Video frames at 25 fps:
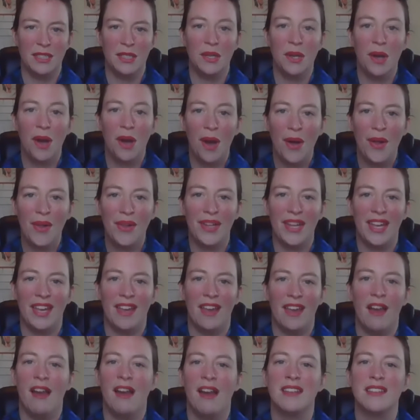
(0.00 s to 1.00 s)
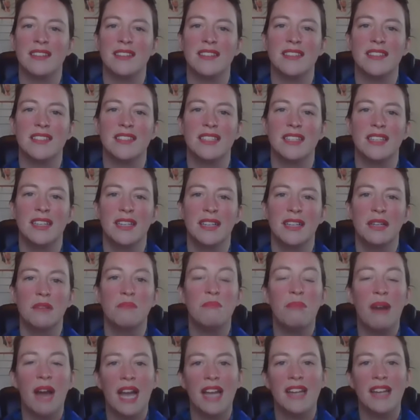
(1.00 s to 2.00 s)
calling us
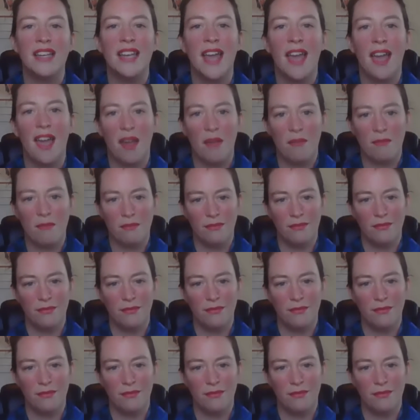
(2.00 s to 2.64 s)
by name.